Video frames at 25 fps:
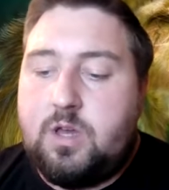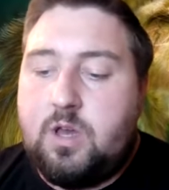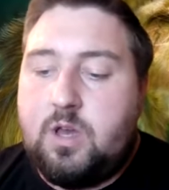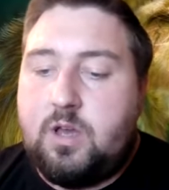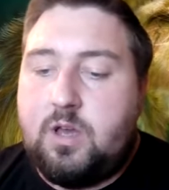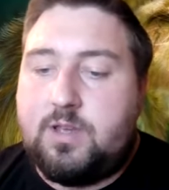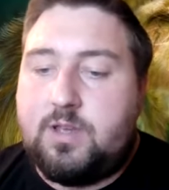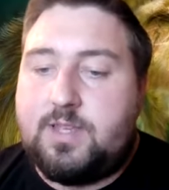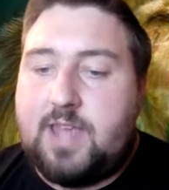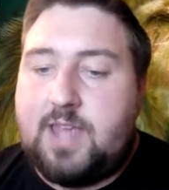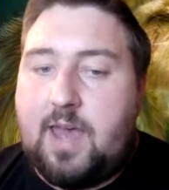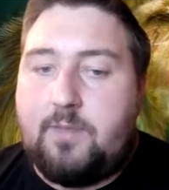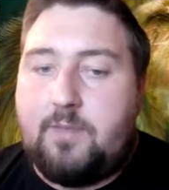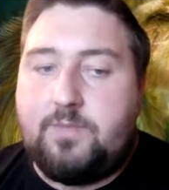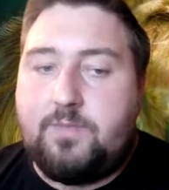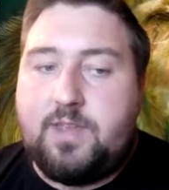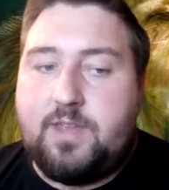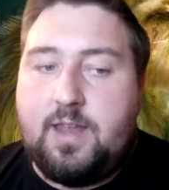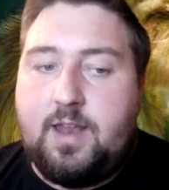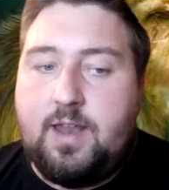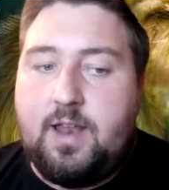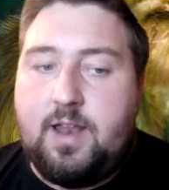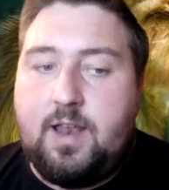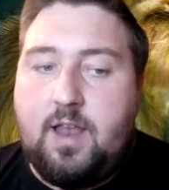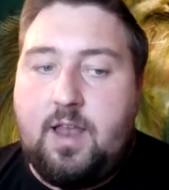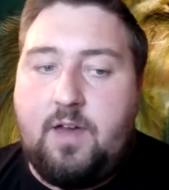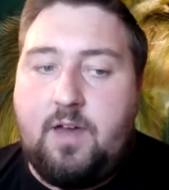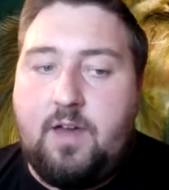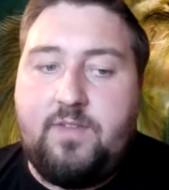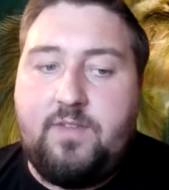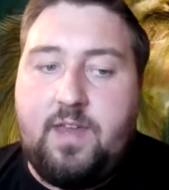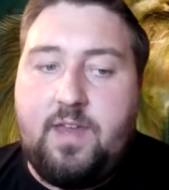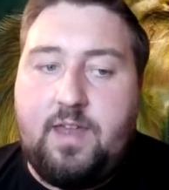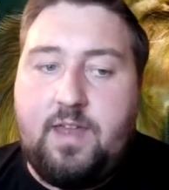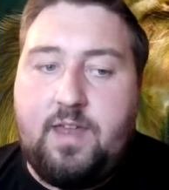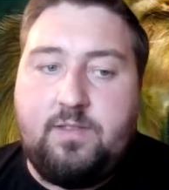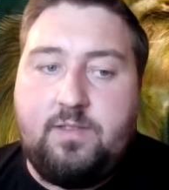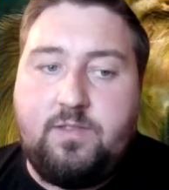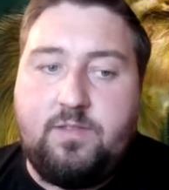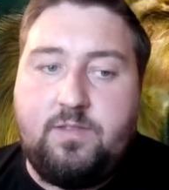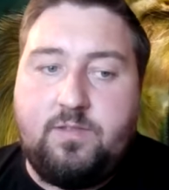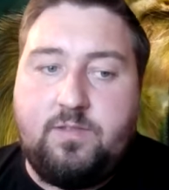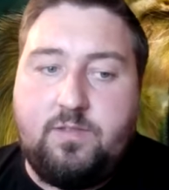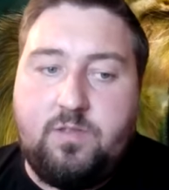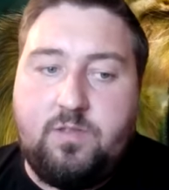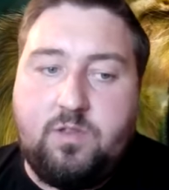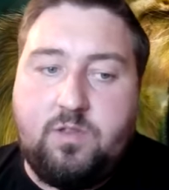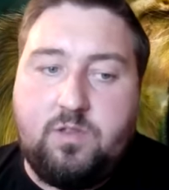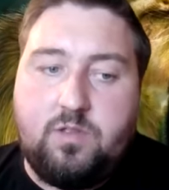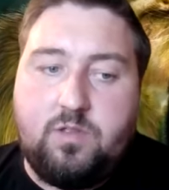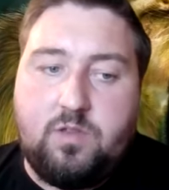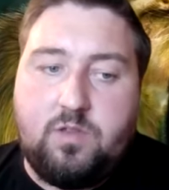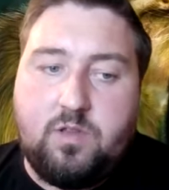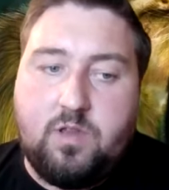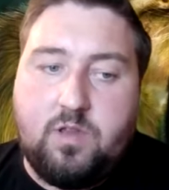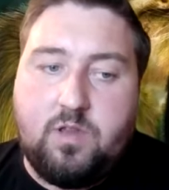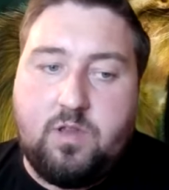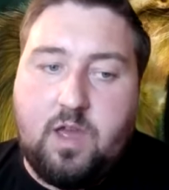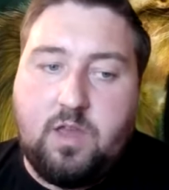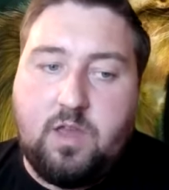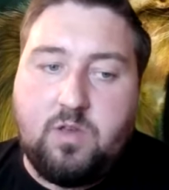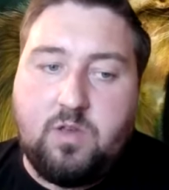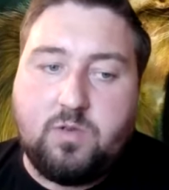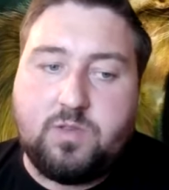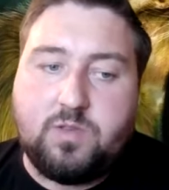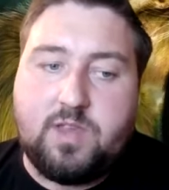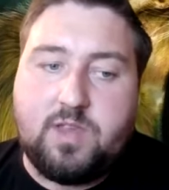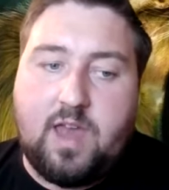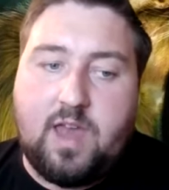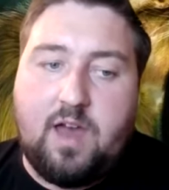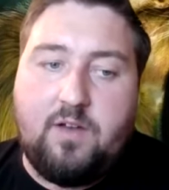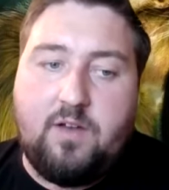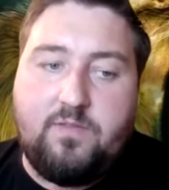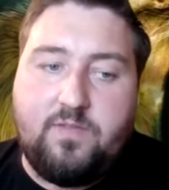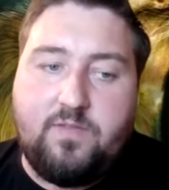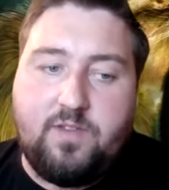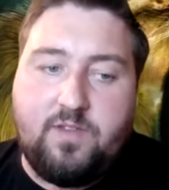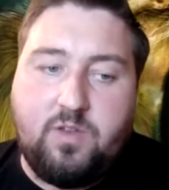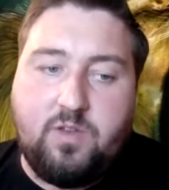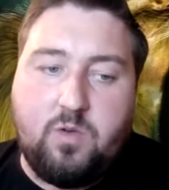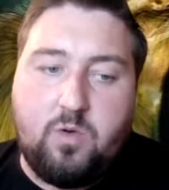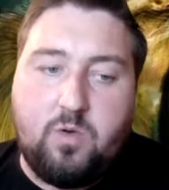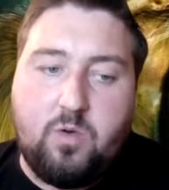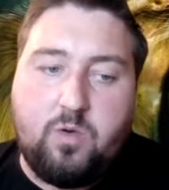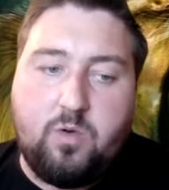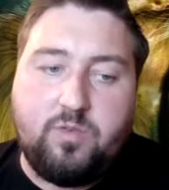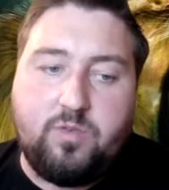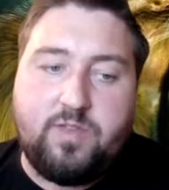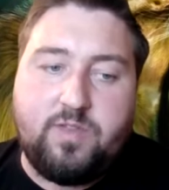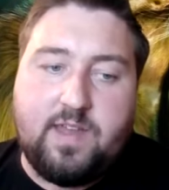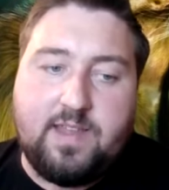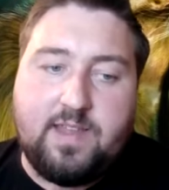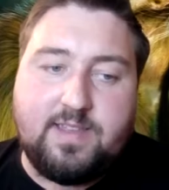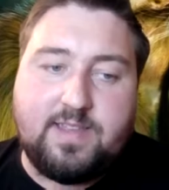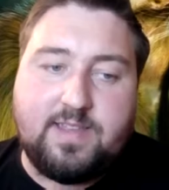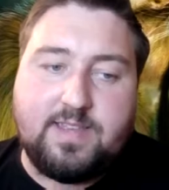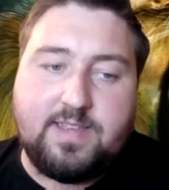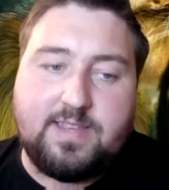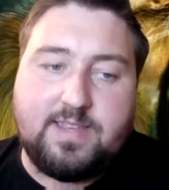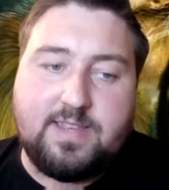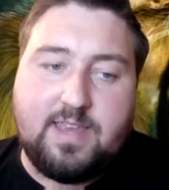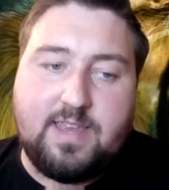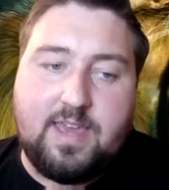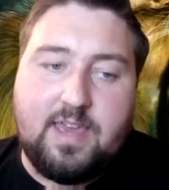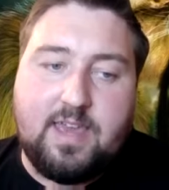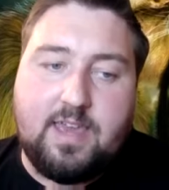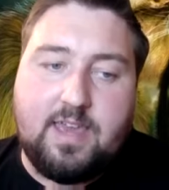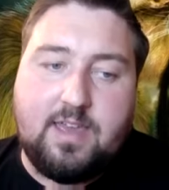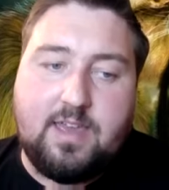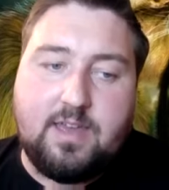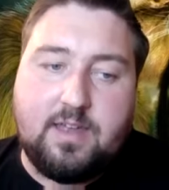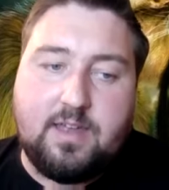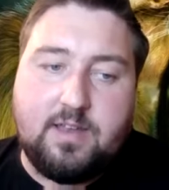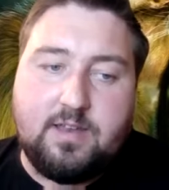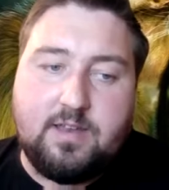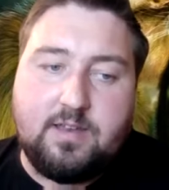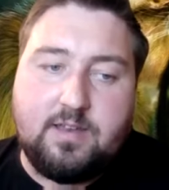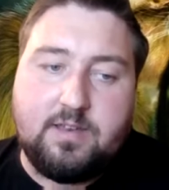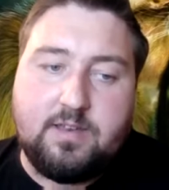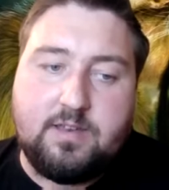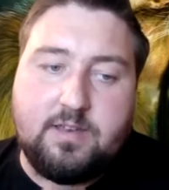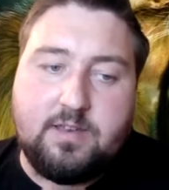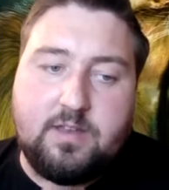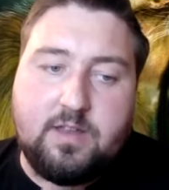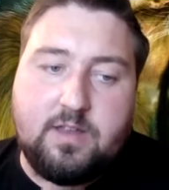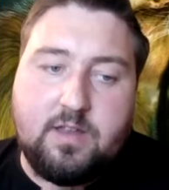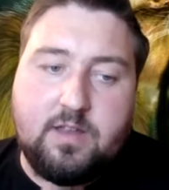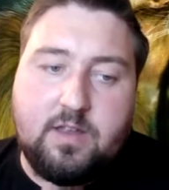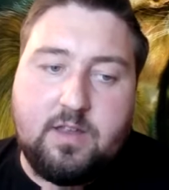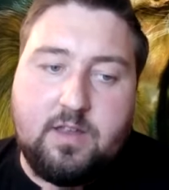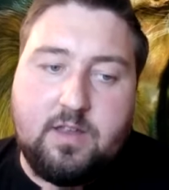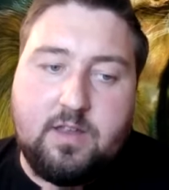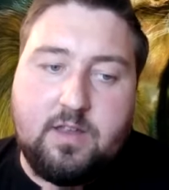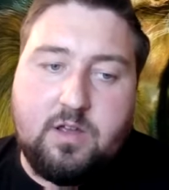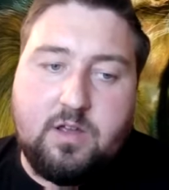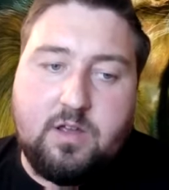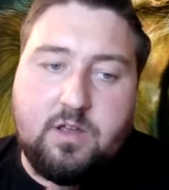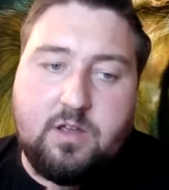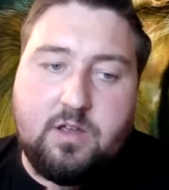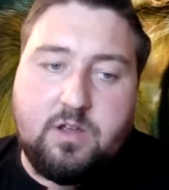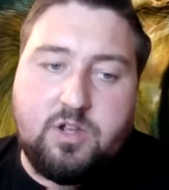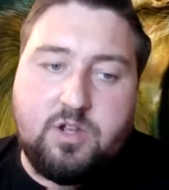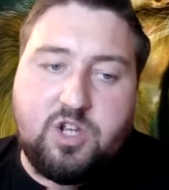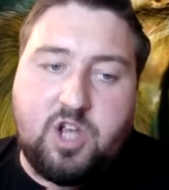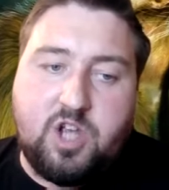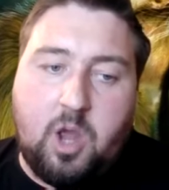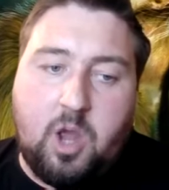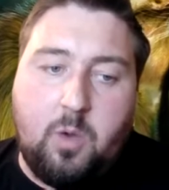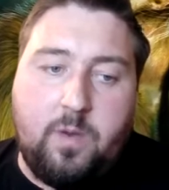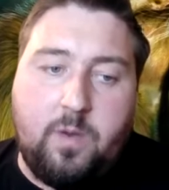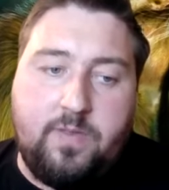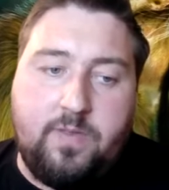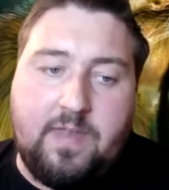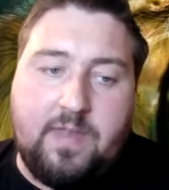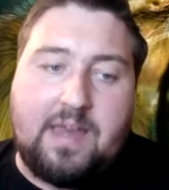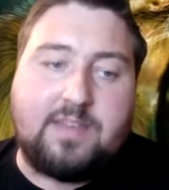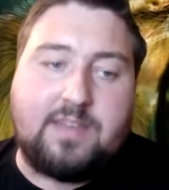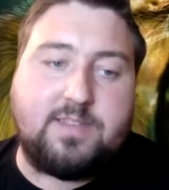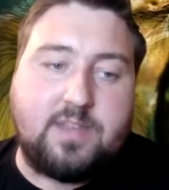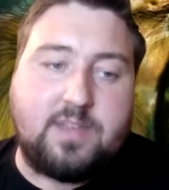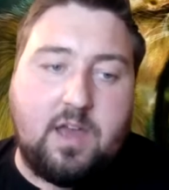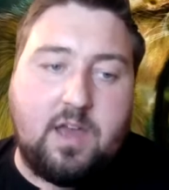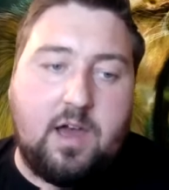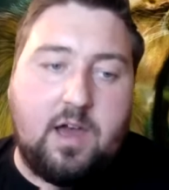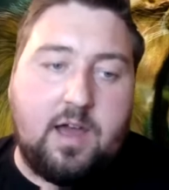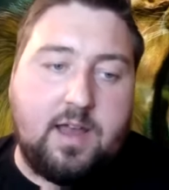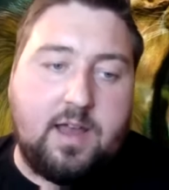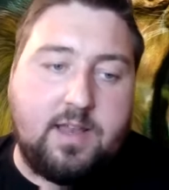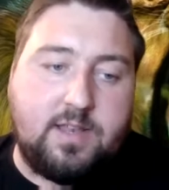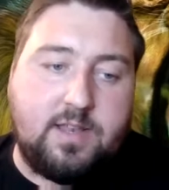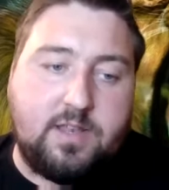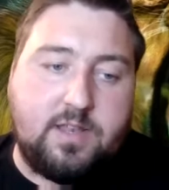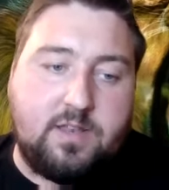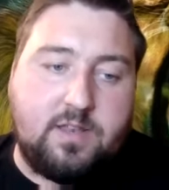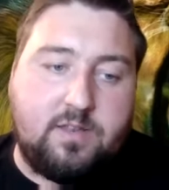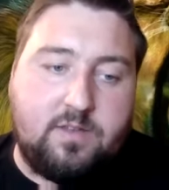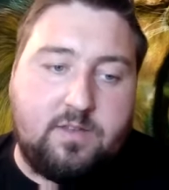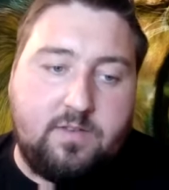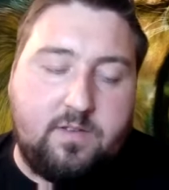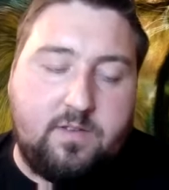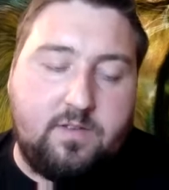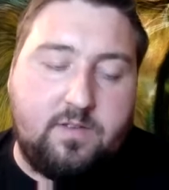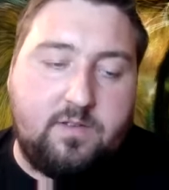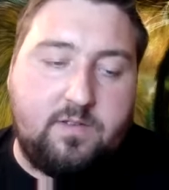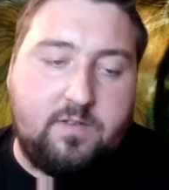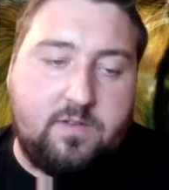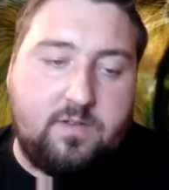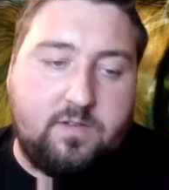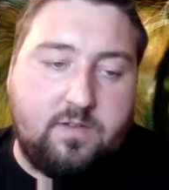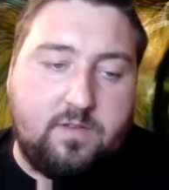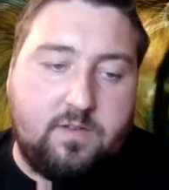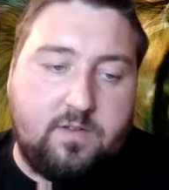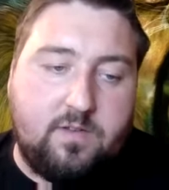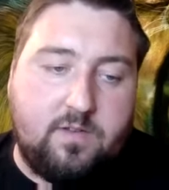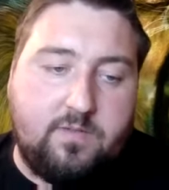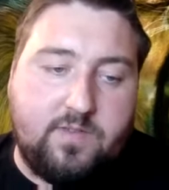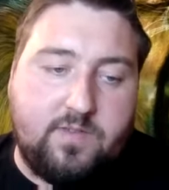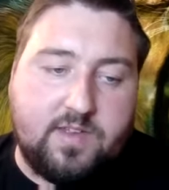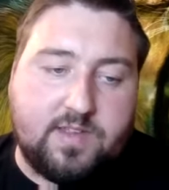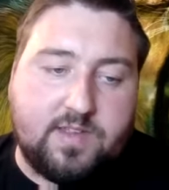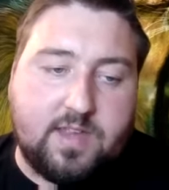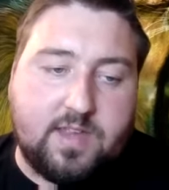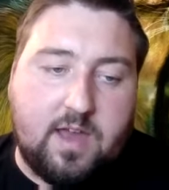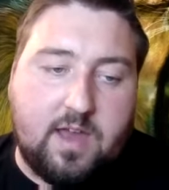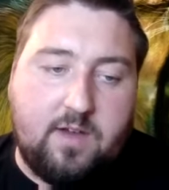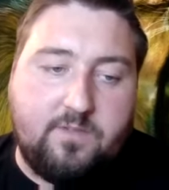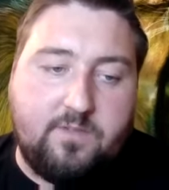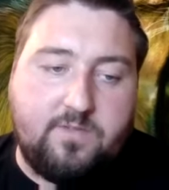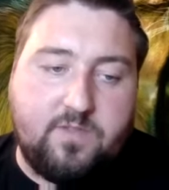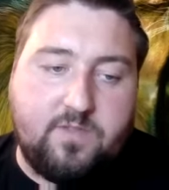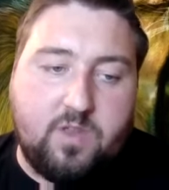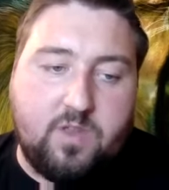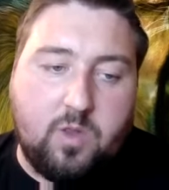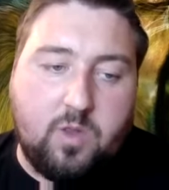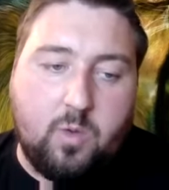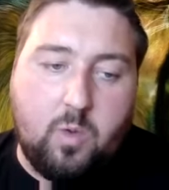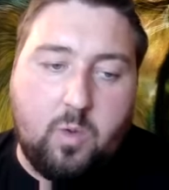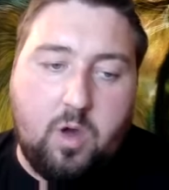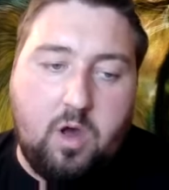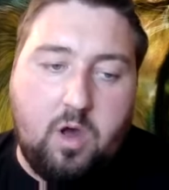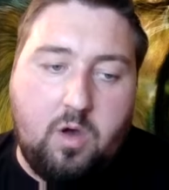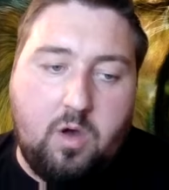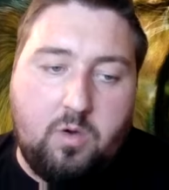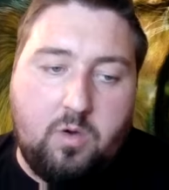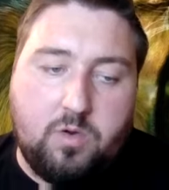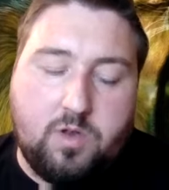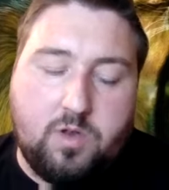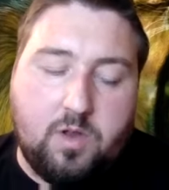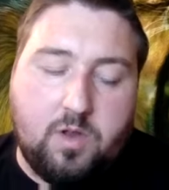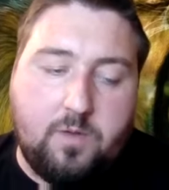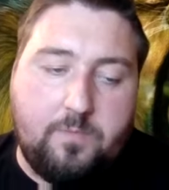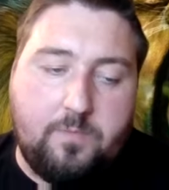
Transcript: accepting and loving like yourself and your authenticity and showing that side of yourself to the world.